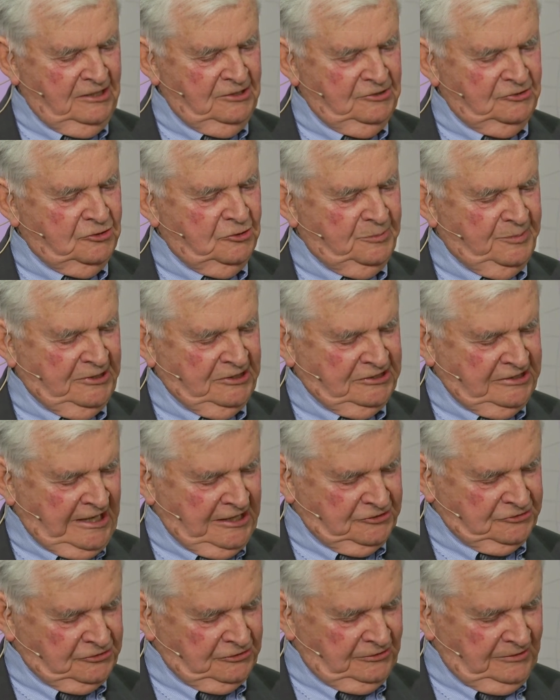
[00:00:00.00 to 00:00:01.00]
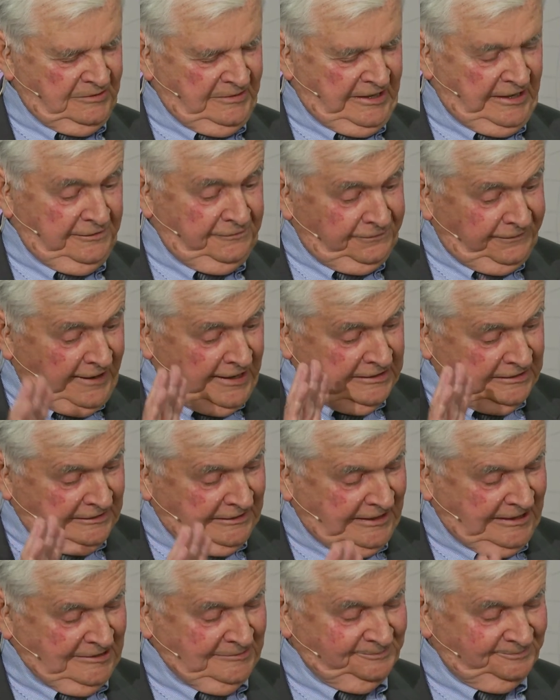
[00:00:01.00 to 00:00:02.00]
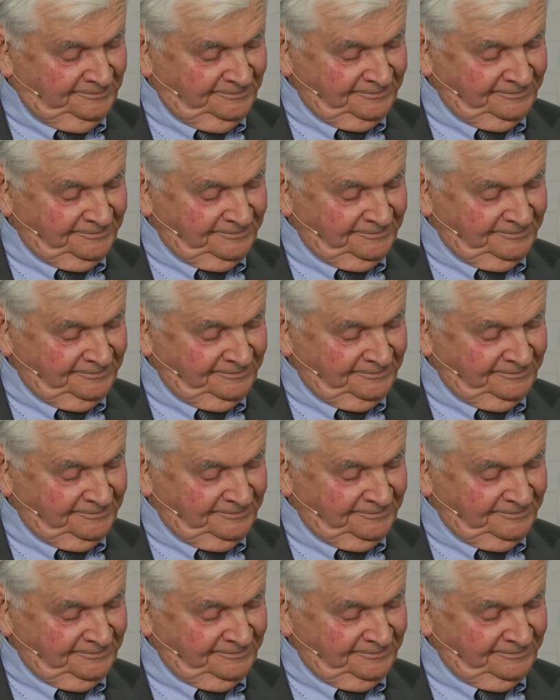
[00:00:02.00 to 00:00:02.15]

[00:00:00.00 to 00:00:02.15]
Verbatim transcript: should be central. And finally,